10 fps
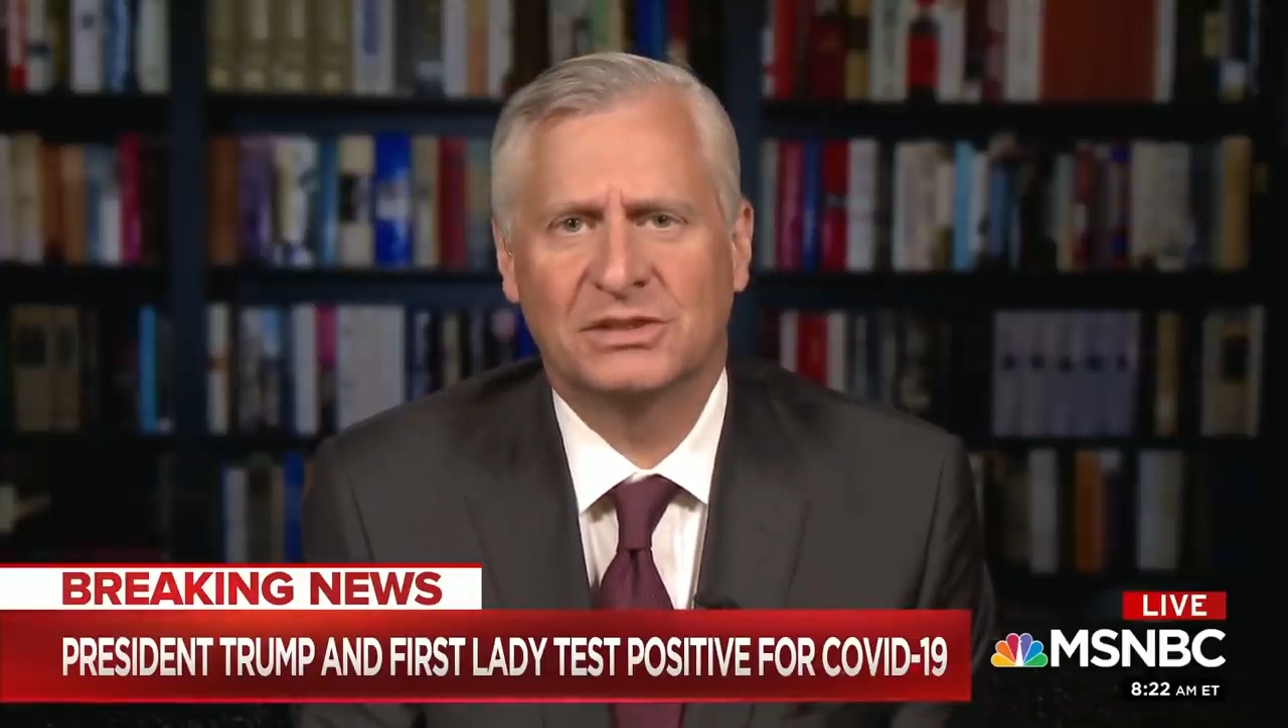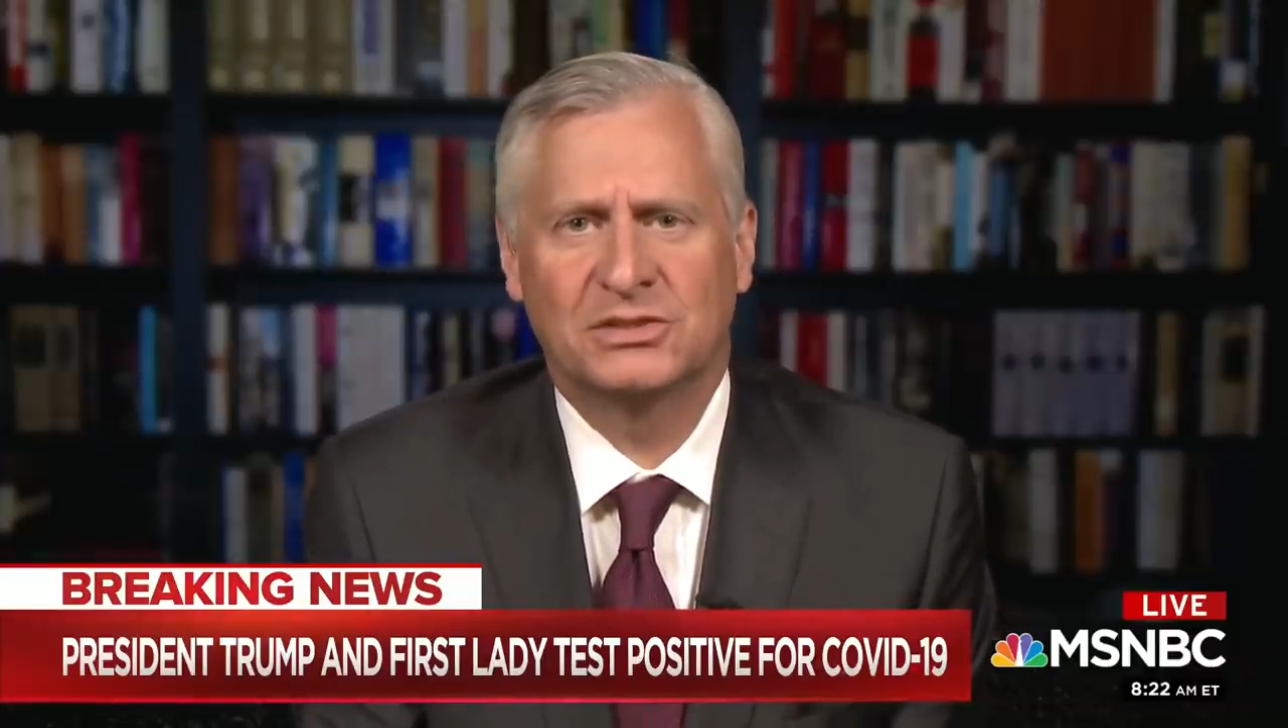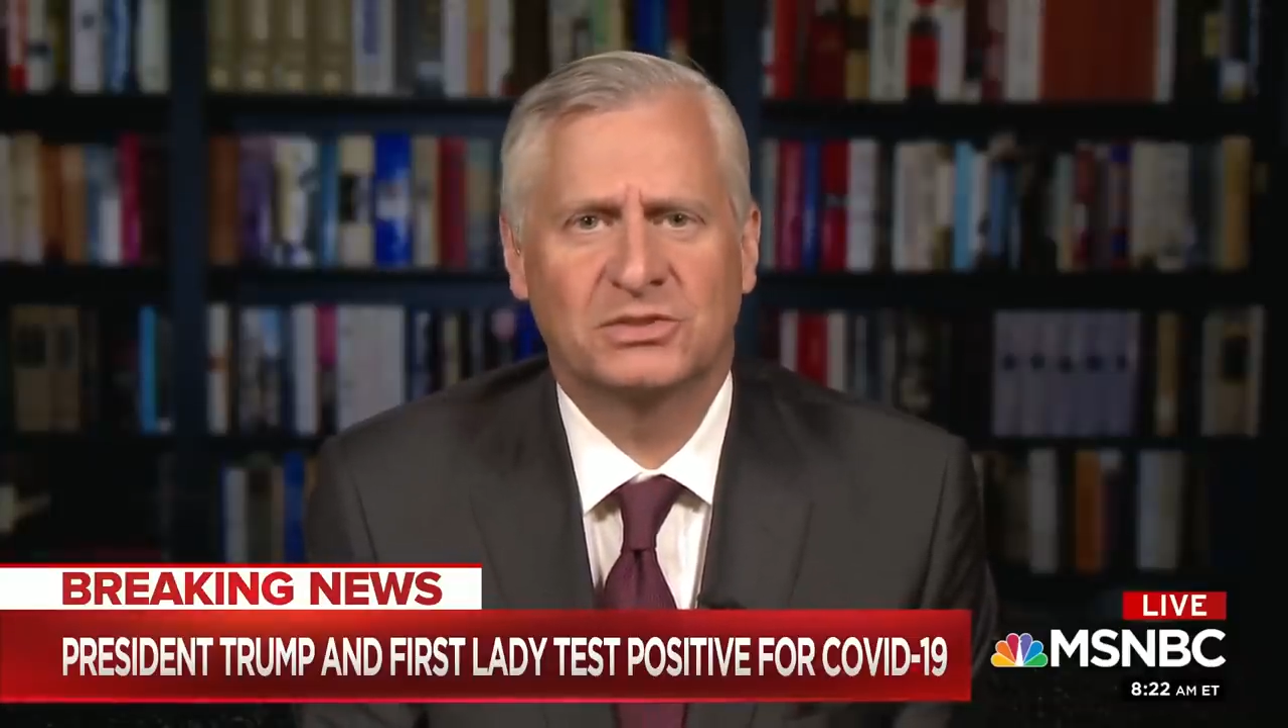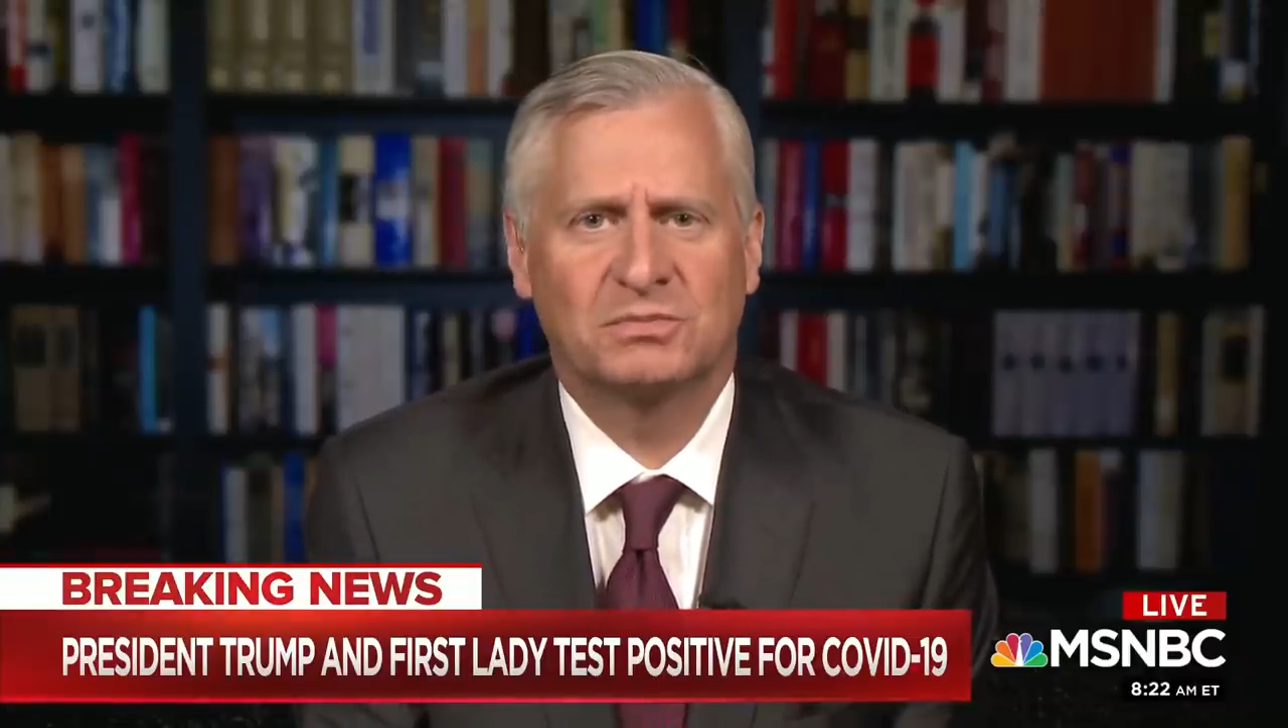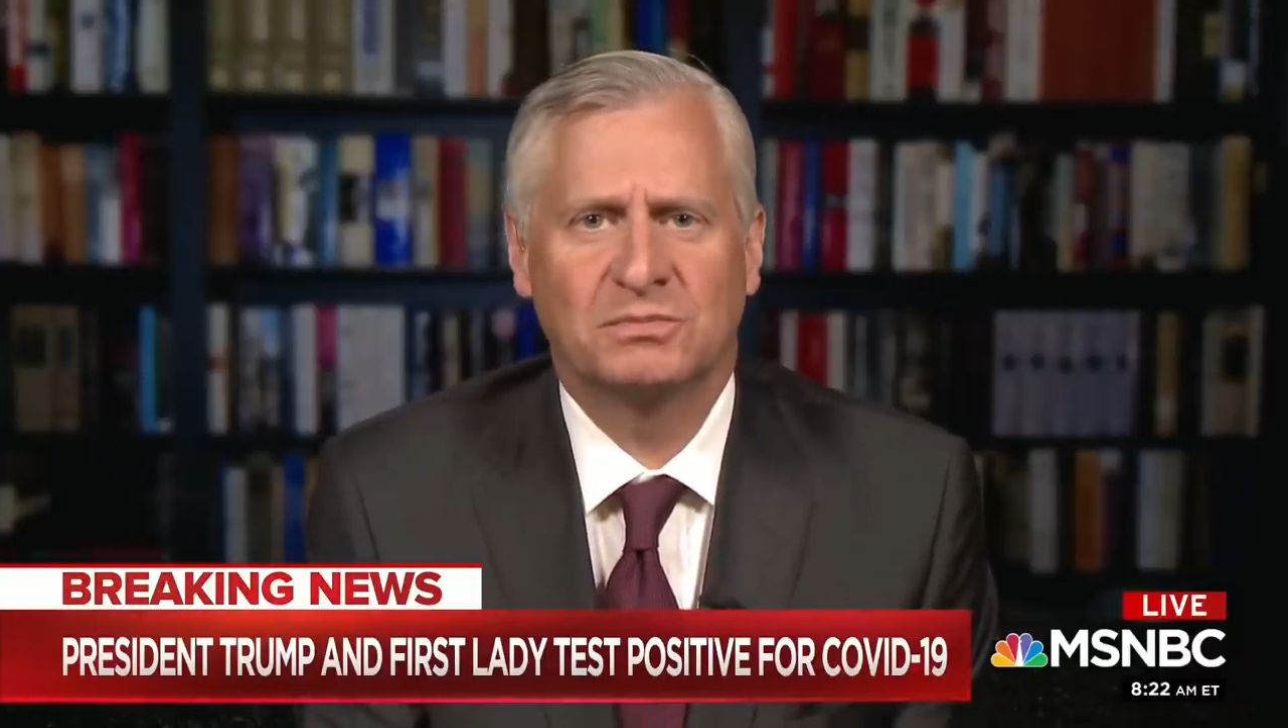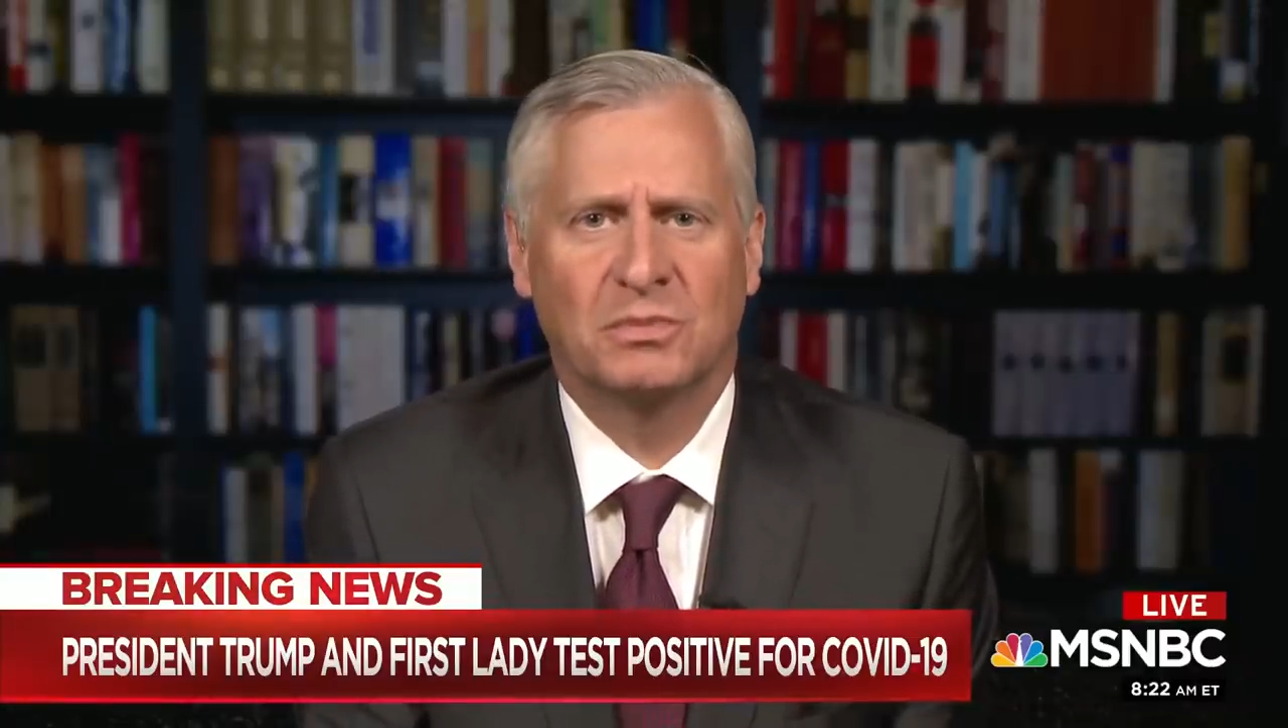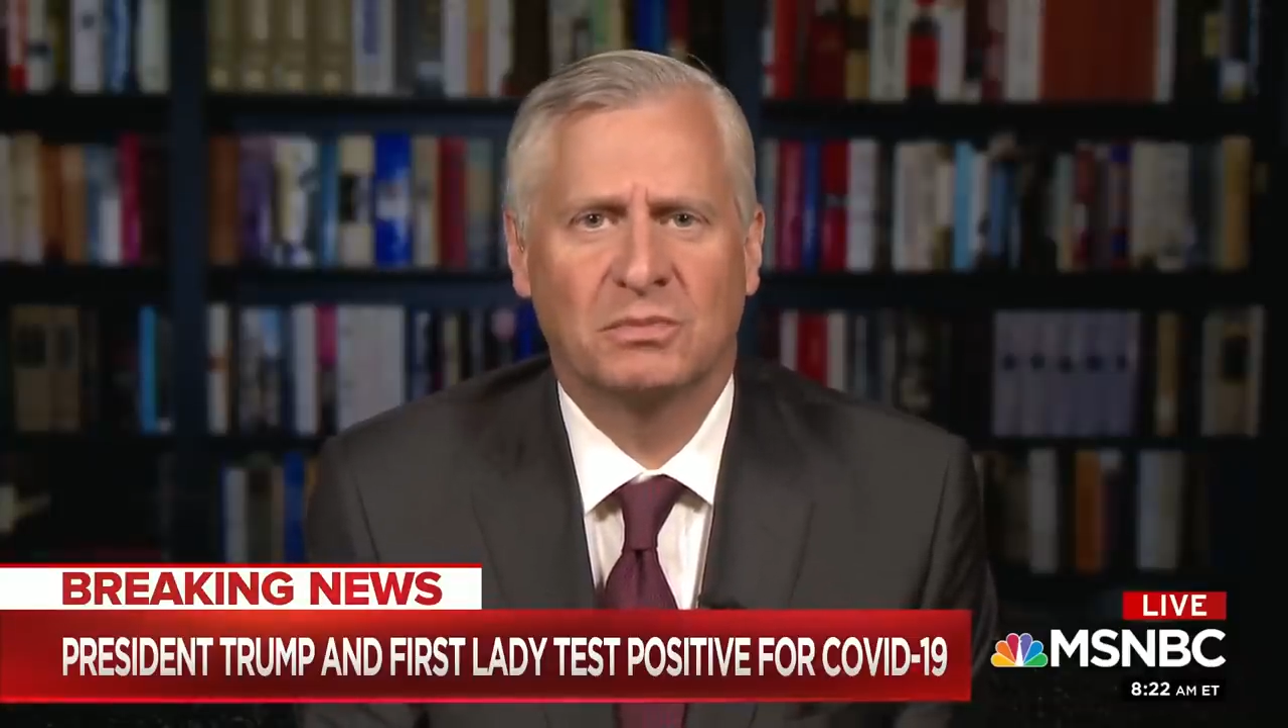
it's